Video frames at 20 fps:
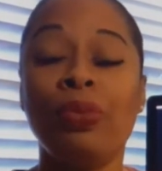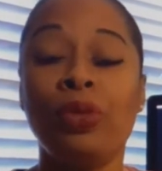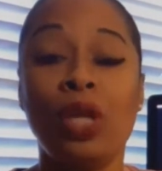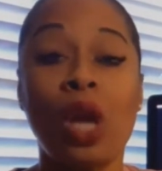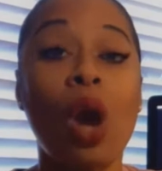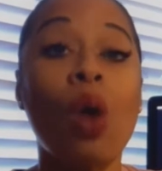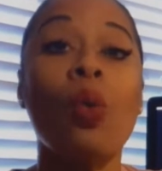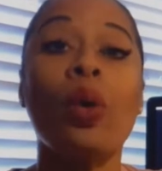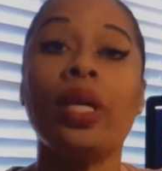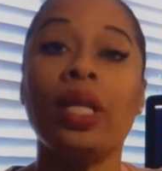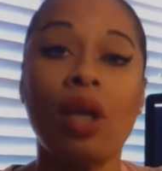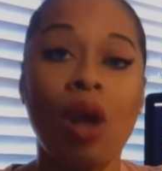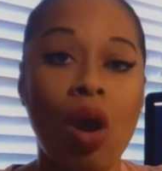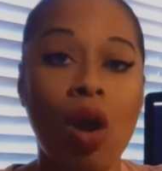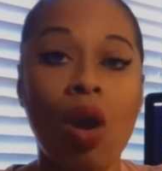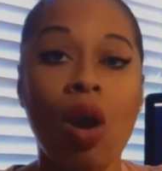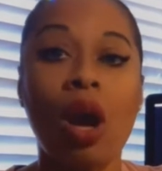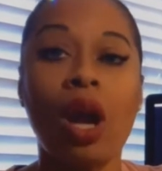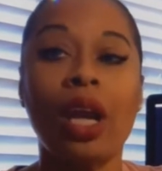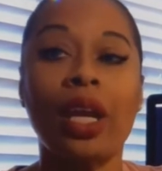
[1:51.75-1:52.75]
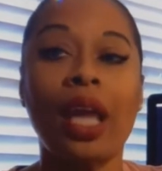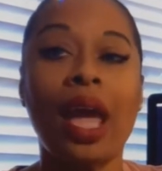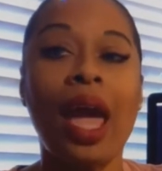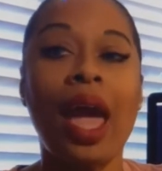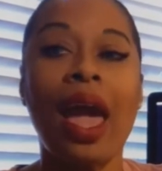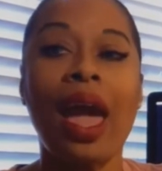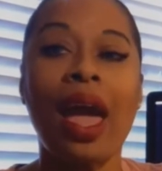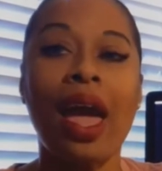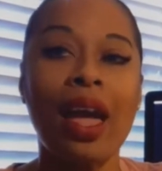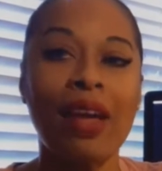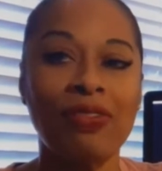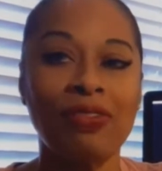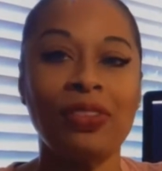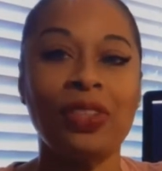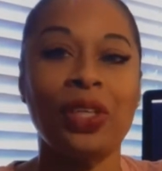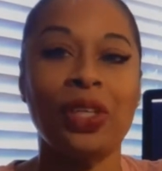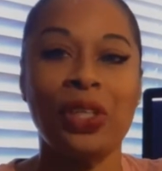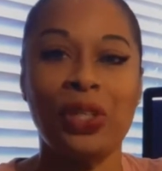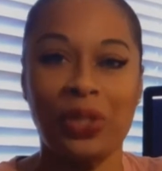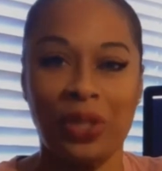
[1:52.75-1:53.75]
going hard
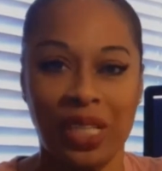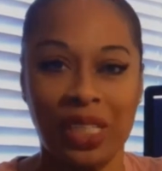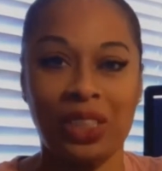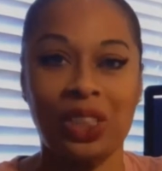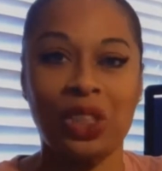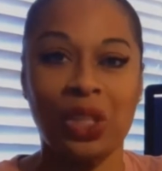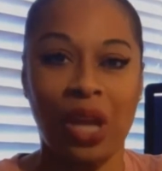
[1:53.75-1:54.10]
after you get